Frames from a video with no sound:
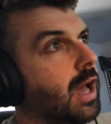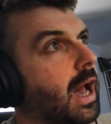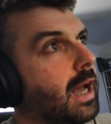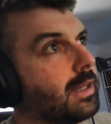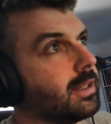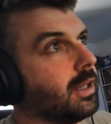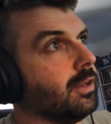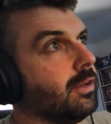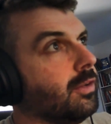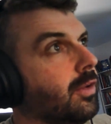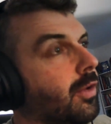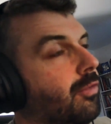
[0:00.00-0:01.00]

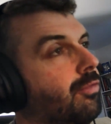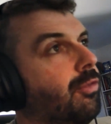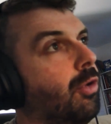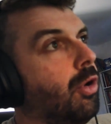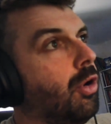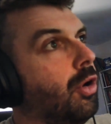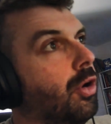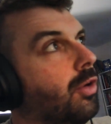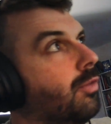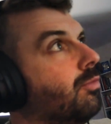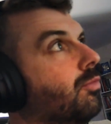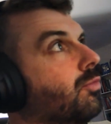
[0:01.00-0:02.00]
asking for